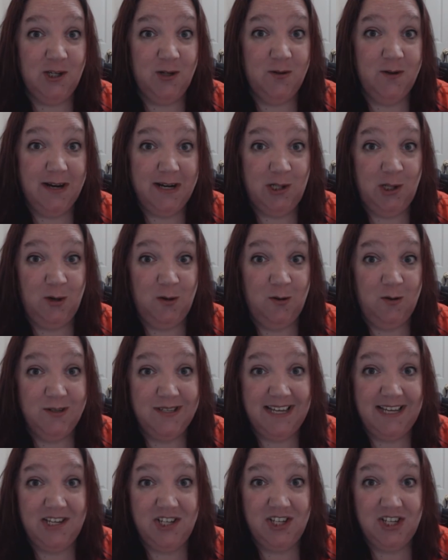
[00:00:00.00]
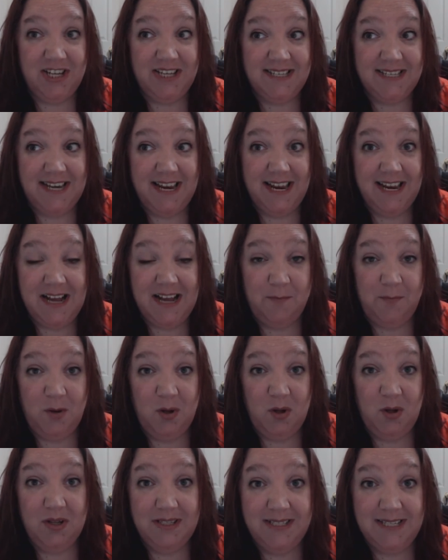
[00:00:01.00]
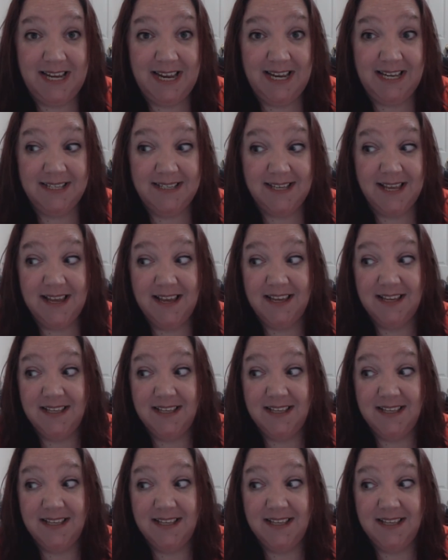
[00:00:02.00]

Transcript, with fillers: to a close in just a couple days.